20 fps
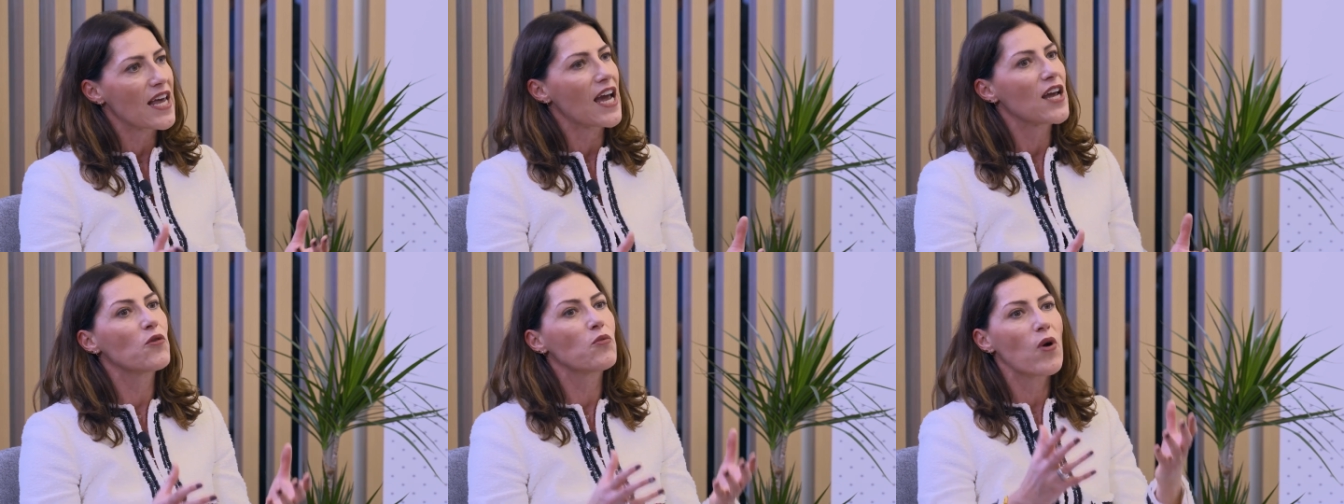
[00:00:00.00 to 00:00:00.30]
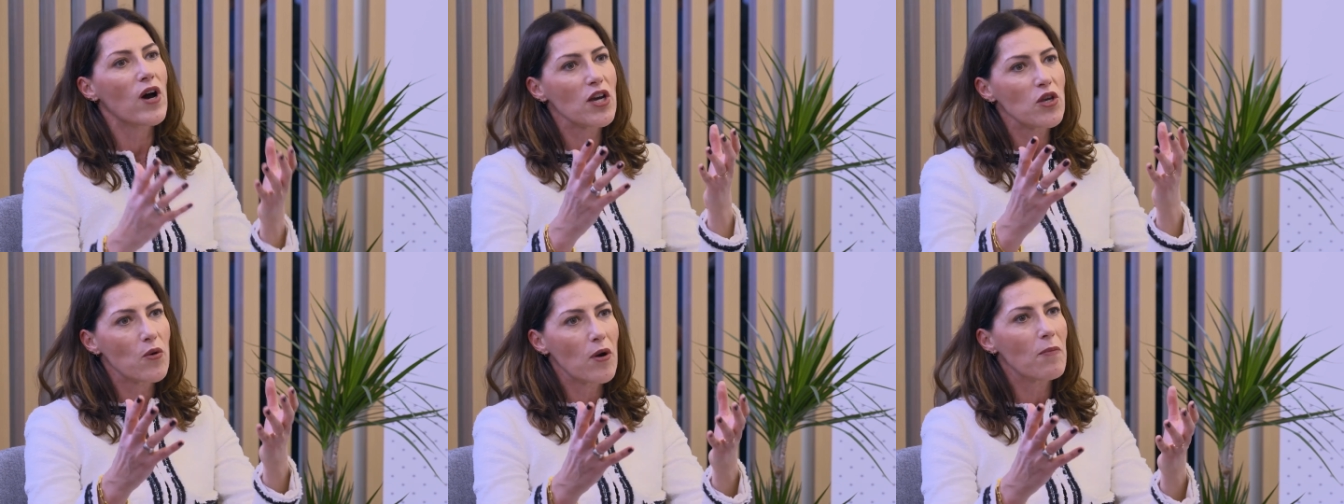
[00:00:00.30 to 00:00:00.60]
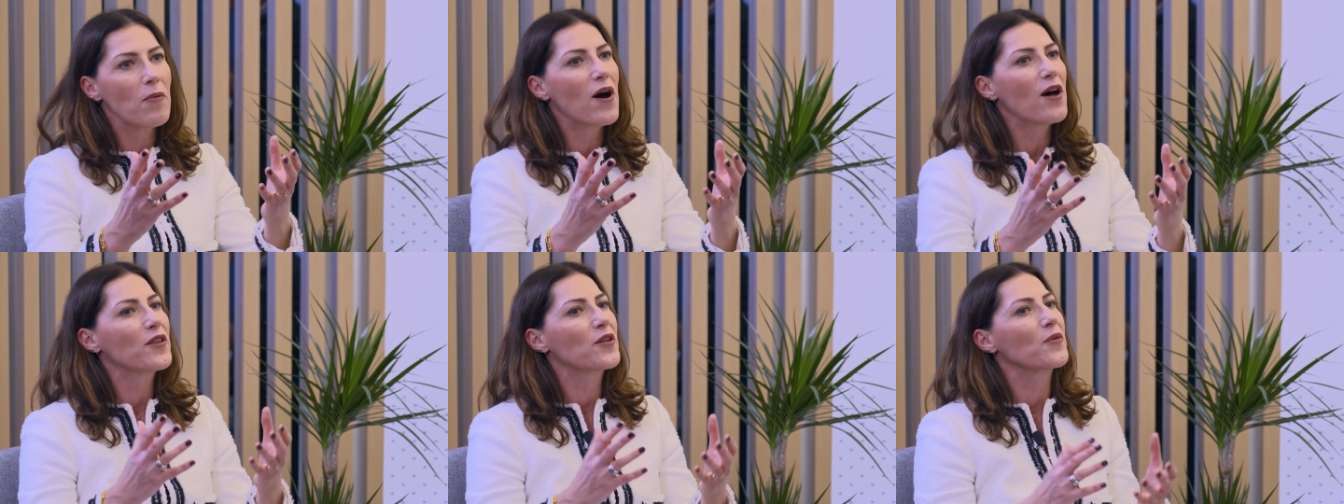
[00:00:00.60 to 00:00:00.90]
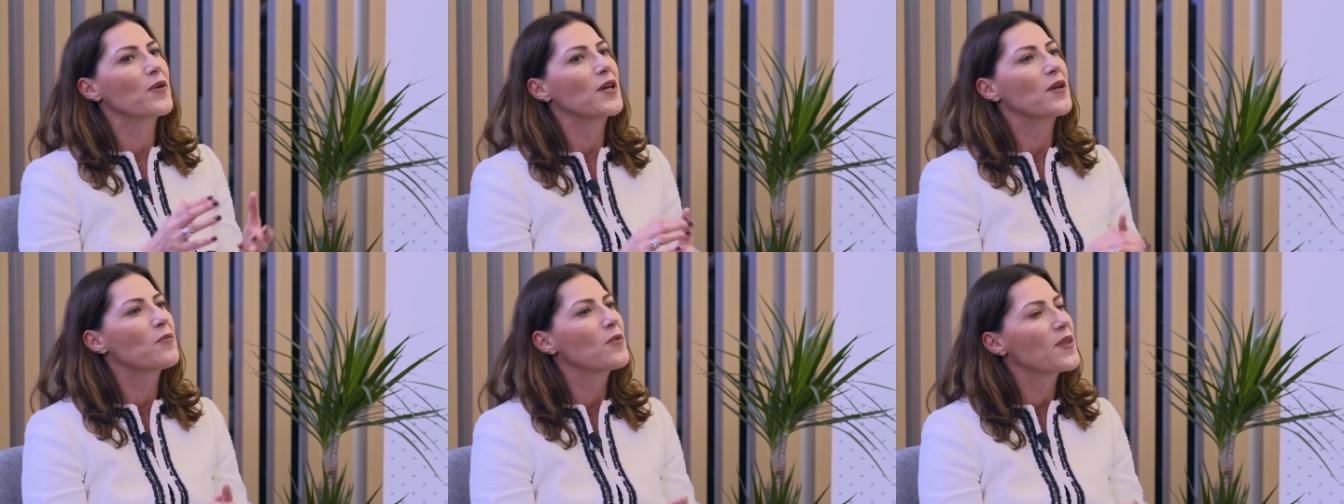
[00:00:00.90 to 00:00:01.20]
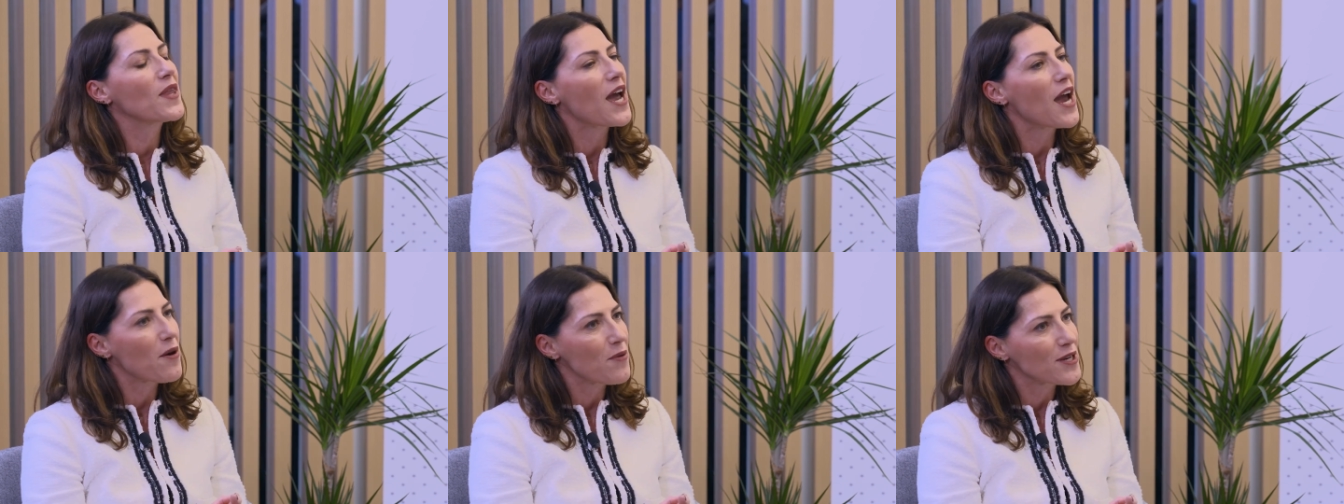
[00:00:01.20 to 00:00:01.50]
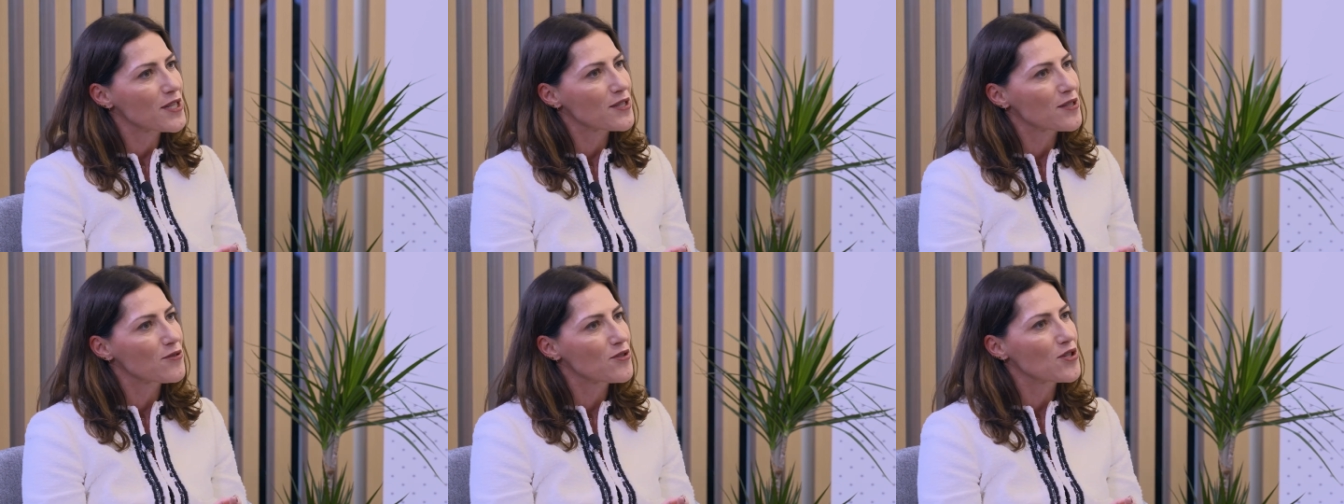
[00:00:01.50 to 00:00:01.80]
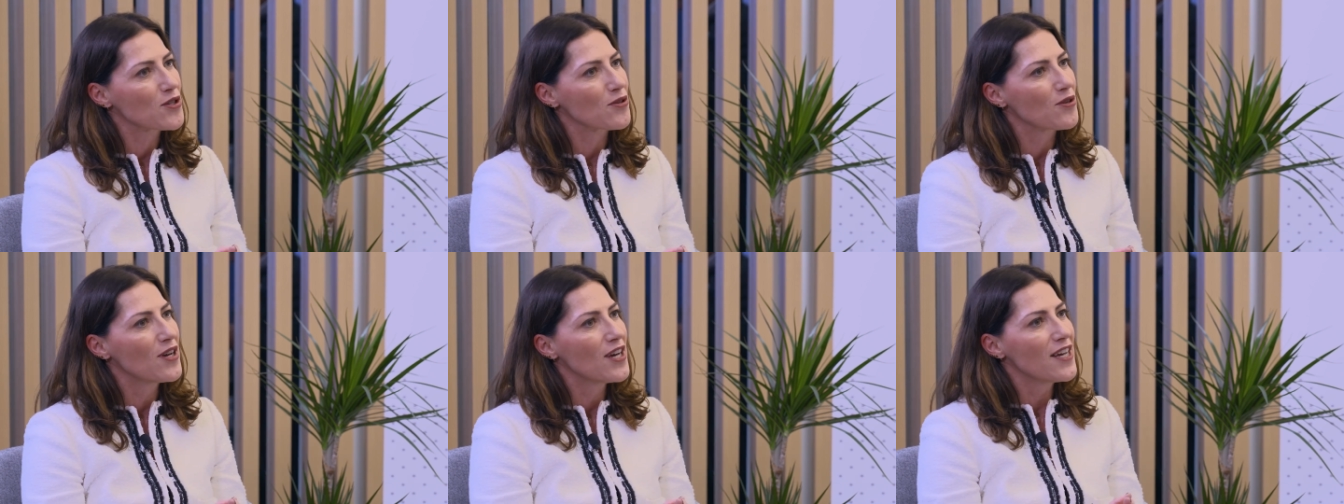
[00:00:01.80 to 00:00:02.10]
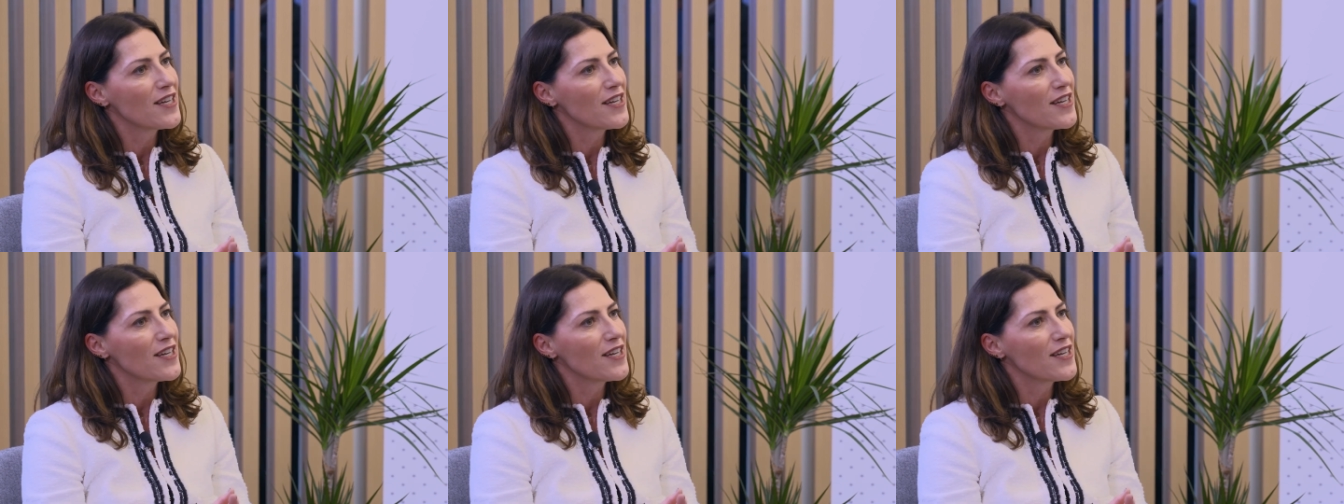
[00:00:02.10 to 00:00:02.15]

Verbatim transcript: and why you are partnering with Ericsson to